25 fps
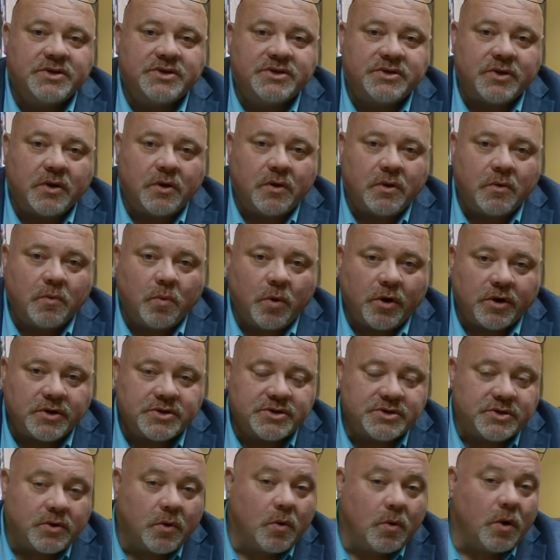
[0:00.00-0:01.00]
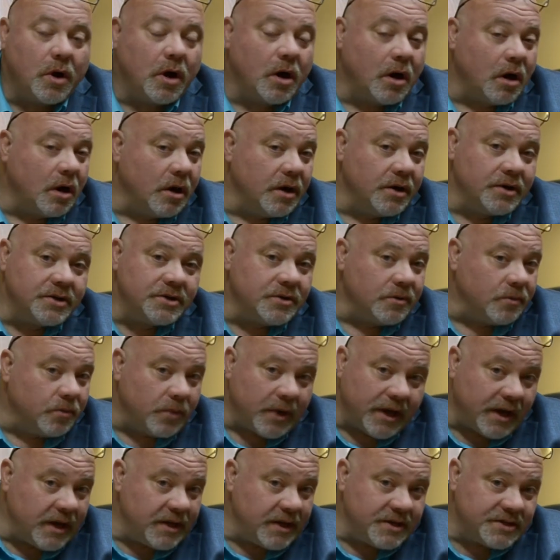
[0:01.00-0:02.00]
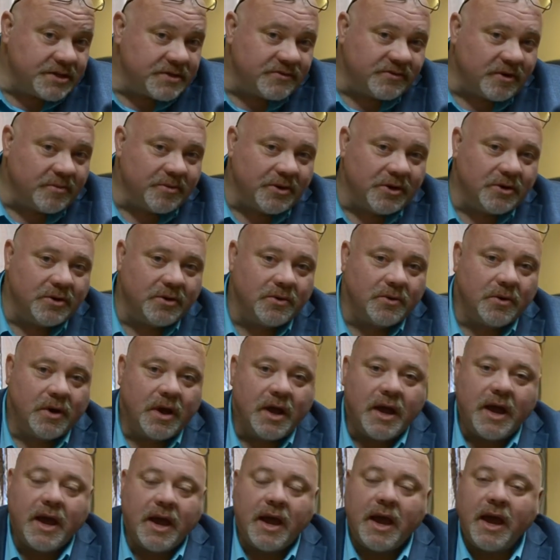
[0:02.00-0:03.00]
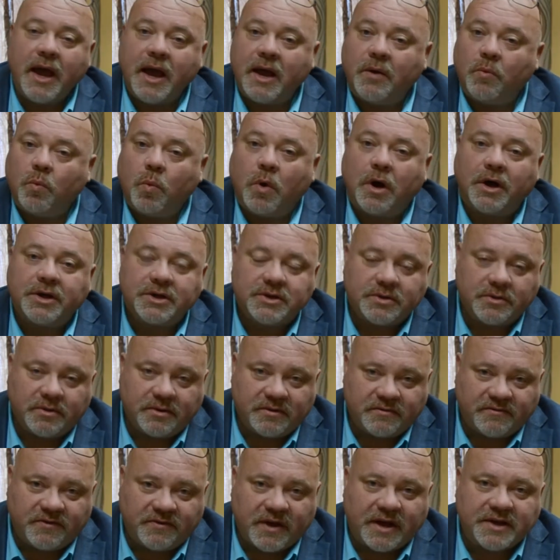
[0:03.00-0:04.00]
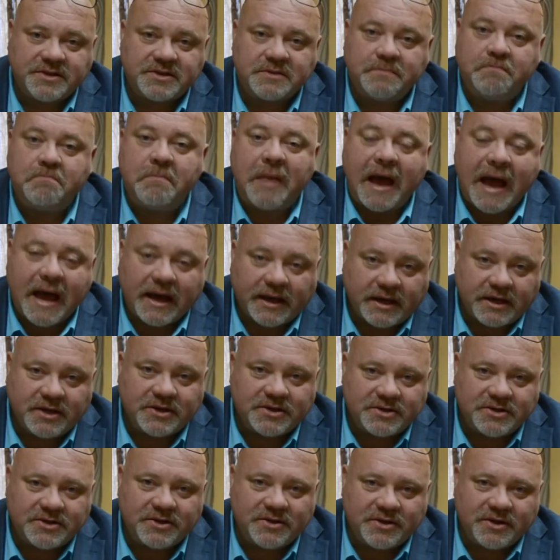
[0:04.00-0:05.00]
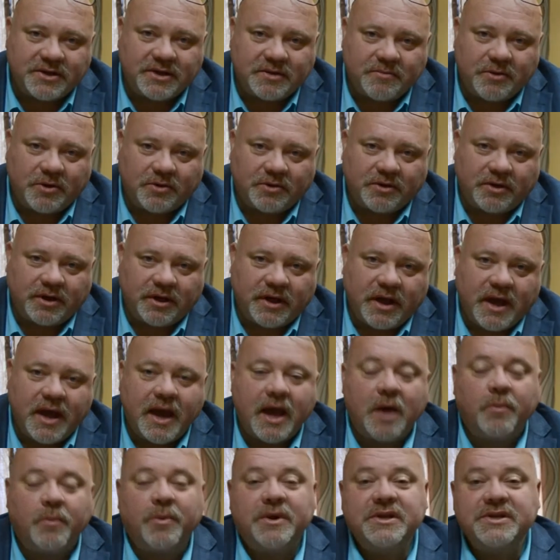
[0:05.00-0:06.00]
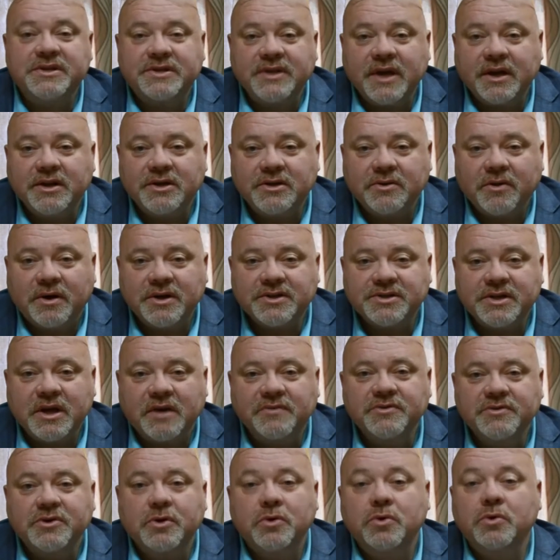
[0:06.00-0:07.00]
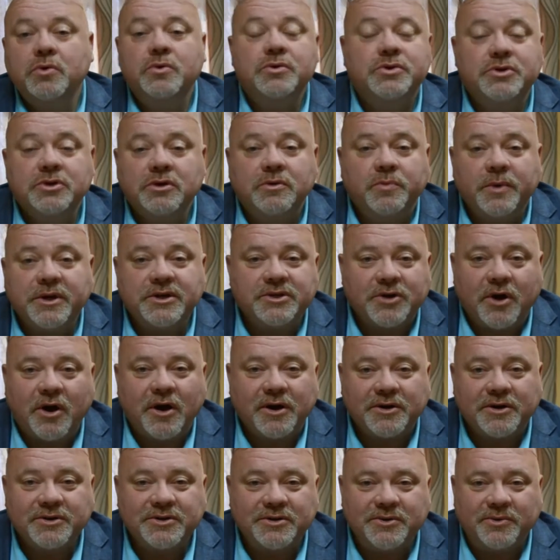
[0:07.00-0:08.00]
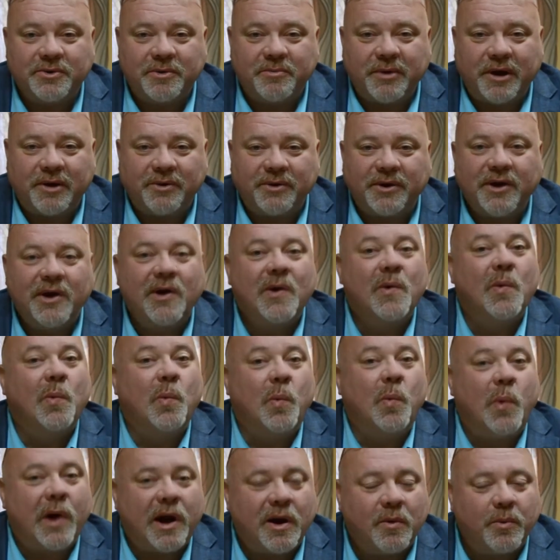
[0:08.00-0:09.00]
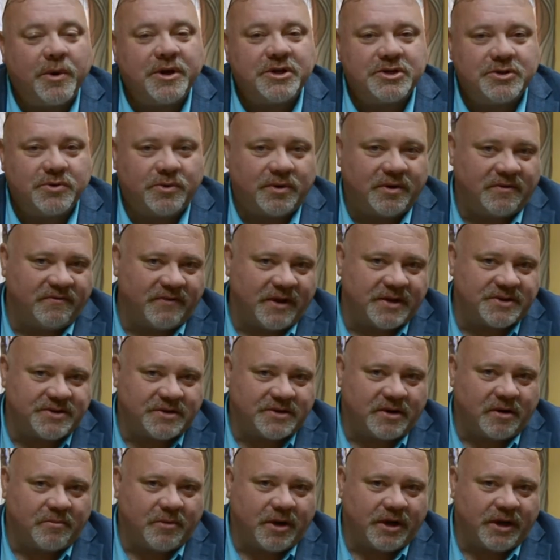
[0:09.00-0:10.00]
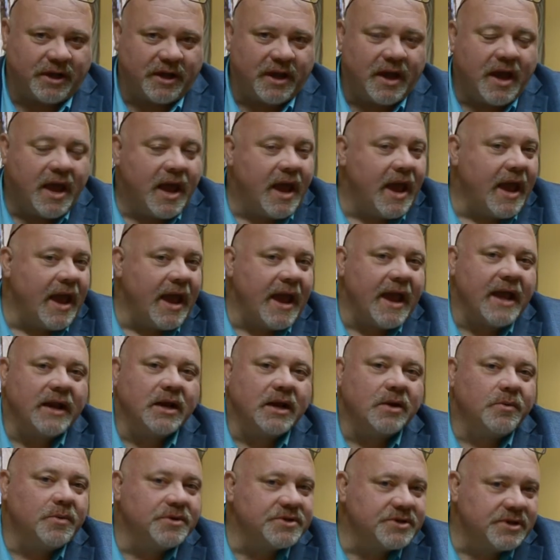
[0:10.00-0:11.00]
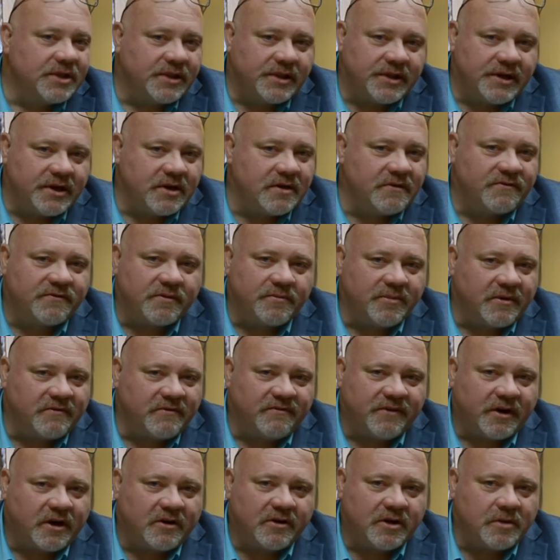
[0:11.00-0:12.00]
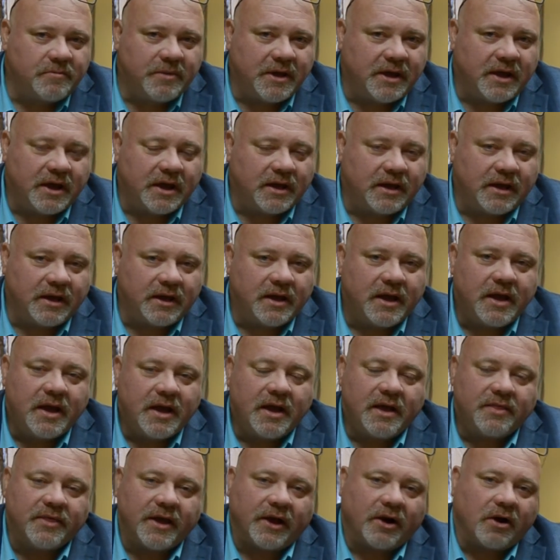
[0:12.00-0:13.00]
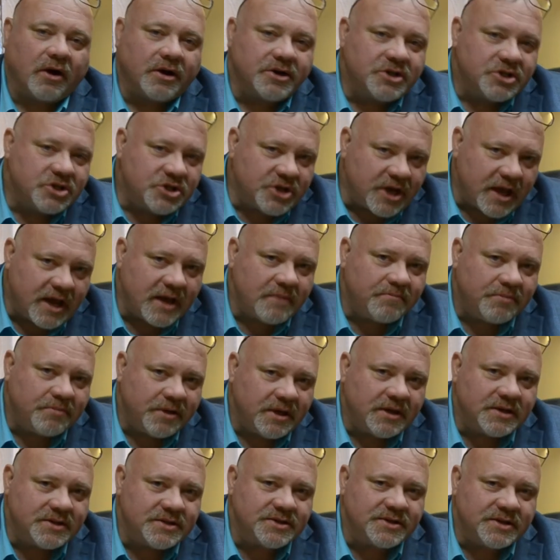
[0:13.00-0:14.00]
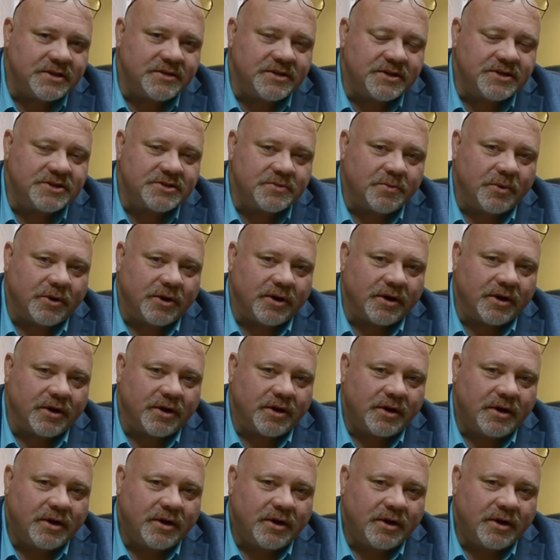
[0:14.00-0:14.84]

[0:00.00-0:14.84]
work so hard to raise from you and want to invest back into the community? And we said to ourselves, who should we talk to about where we should invest our money? And it was clear from the very beginning that our champions in this work